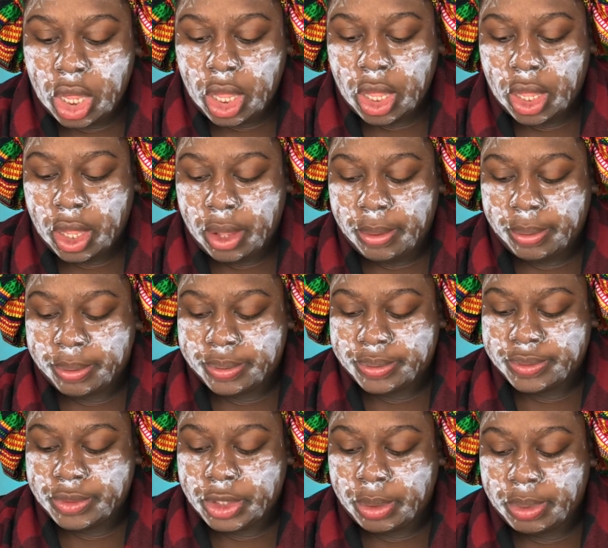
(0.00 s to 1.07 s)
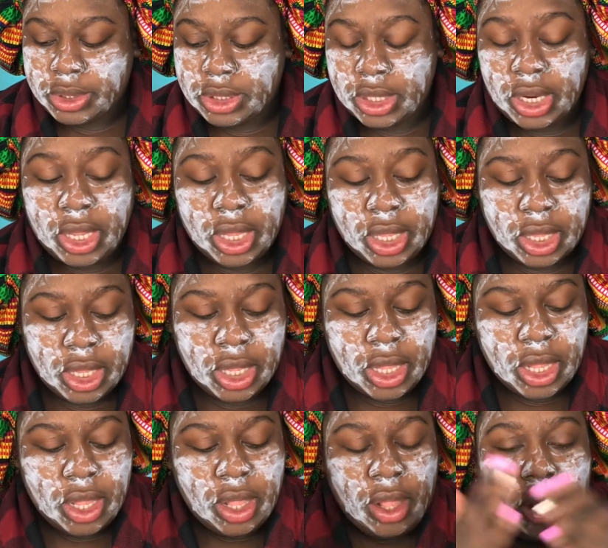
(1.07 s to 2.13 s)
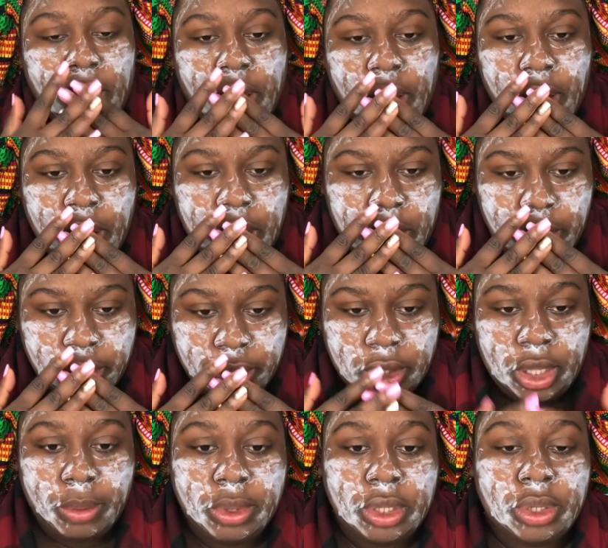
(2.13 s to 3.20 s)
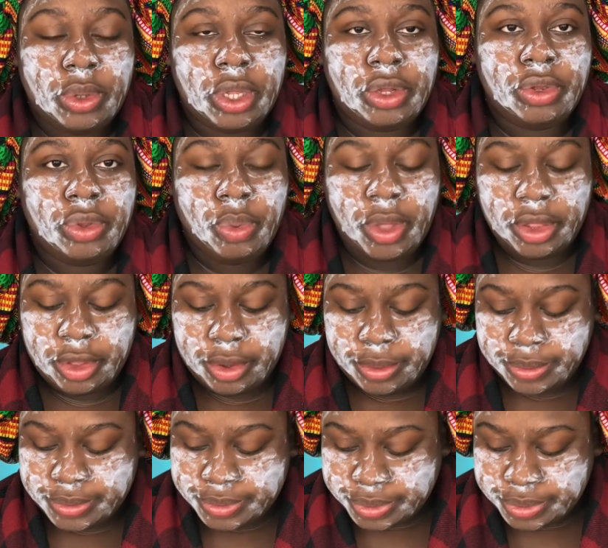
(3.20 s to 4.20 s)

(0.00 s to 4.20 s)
Um, but today, I'm a little under the weather.